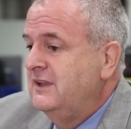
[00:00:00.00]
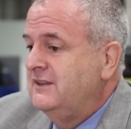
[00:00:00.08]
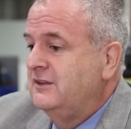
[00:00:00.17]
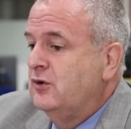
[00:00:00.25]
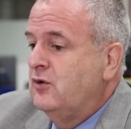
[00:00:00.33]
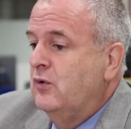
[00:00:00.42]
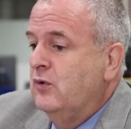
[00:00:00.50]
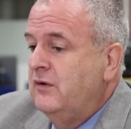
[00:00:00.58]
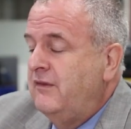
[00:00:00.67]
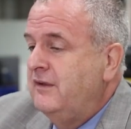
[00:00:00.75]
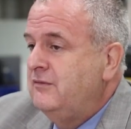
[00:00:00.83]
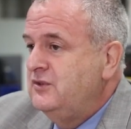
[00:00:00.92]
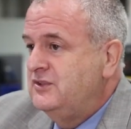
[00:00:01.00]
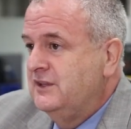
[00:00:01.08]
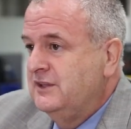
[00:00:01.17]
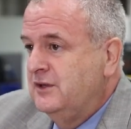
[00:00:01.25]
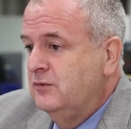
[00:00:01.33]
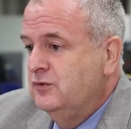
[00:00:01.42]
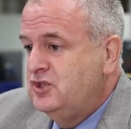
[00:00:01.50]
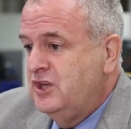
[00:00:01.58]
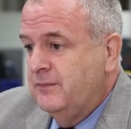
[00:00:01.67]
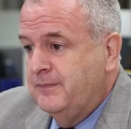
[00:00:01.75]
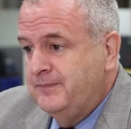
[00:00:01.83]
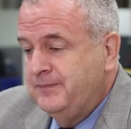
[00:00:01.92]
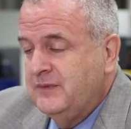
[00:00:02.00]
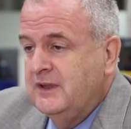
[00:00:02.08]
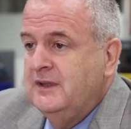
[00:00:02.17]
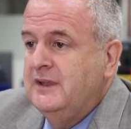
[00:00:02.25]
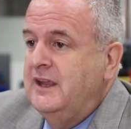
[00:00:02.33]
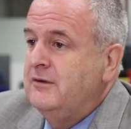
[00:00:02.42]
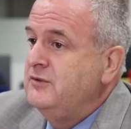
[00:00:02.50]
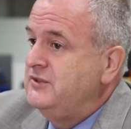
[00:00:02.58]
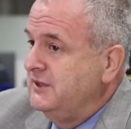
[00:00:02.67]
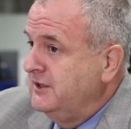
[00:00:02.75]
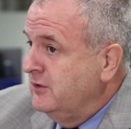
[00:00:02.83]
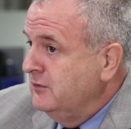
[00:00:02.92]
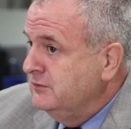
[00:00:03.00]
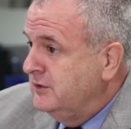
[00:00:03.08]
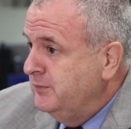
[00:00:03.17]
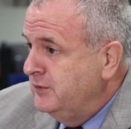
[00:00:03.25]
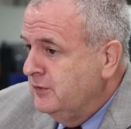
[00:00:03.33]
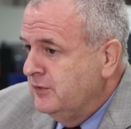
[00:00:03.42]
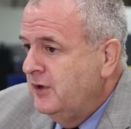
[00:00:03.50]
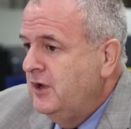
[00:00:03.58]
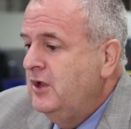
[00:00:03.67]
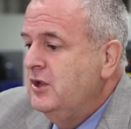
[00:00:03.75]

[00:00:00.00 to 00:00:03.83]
is at the core of every silicone chip, every silicone computer.